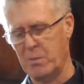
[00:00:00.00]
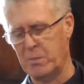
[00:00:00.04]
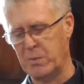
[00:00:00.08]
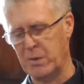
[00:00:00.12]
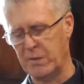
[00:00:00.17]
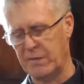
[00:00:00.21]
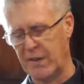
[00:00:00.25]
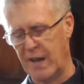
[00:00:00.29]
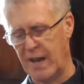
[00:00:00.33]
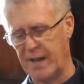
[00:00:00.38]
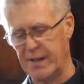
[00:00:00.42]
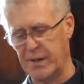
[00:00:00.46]

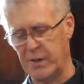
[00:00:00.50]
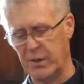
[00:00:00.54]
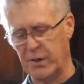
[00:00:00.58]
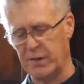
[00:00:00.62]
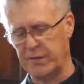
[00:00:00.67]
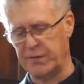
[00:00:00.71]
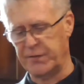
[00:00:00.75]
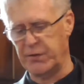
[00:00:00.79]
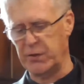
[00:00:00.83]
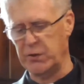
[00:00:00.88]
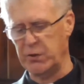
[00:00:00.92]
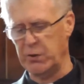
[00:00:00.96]
provider
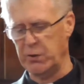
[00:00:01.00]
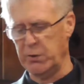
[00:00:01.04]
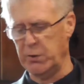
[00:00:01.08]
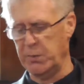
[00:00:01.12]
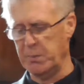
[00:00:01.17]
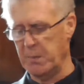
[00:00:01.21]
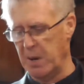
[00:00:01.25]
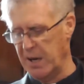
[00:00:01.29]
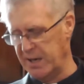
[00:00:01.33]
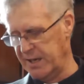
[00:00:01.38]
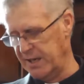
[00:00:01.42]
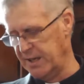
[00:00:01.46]
of food,
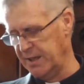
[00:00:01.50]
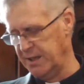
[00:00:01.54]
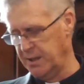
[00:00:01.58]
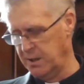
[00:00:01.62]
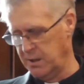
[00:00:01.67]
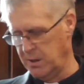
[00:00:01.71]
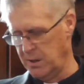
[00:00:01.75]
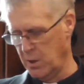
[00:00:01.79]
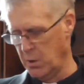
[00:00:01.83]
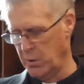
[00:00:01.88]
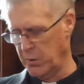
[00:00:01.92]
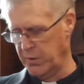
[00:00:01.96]
money,
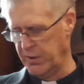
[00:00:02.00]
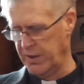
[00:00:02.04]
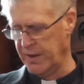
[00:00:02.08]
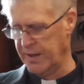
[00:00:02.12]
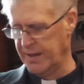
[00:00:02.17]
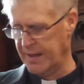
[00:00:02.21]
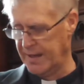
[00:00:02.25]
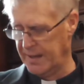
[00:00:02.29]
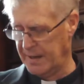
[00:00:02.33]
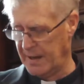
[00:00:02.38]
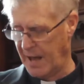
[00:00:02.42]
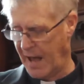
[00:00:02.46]
clothing,
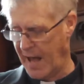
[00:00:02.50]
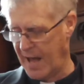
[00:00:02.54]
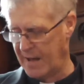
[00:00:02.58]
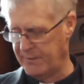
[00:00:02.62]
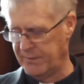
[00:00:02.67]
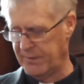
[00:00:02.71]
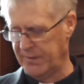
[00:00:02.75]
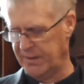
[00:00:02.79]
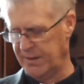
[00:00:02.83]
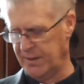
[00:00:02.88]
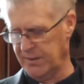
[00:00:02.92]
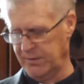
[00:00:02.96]
and
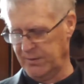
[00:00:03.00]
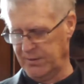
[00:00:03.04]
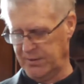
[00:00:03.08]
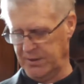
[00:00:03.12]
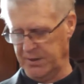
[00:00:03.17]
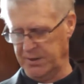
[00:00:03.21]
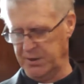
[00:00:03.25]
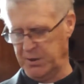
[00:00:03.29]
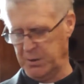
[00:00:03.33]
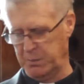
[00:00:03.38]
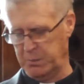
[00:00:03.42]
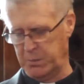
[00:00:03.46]

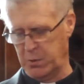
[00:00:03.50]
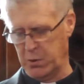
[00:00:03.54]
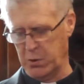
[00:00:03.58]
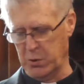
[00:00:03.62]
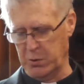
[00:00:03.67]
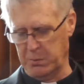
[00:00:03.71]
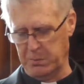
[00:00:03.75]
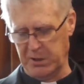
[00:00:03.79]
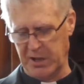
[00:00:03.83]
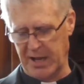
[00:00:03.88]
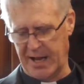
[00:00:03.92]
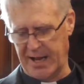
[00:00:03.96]
advocacy to
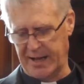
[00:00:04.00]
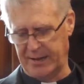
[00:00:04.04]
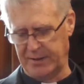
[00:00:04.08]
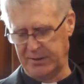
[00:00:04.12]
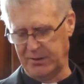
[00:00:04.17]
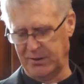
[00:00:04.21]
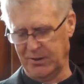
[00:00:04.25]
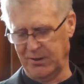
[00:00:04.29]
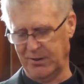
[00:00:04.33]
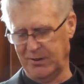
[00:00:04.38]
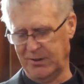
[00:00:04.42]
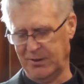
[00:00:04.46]
poor
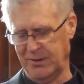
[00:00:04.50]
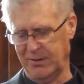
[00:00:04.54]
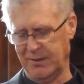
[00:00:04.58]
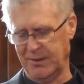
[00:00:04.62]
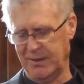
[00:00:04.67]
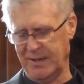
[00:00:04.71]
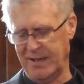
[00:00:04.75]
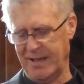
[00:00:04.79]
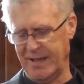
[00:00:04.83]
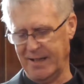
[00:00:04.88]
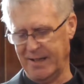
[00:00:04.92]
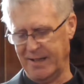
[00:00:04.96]
blacks in
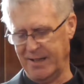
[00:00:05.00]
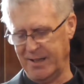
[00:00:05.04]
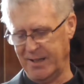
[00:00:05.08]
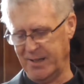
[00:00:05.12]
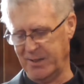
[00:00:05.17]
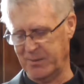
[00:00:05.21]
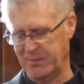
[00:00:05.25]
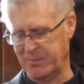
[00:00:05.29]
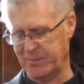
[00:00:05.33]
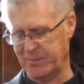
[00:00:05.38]
Cincinnati.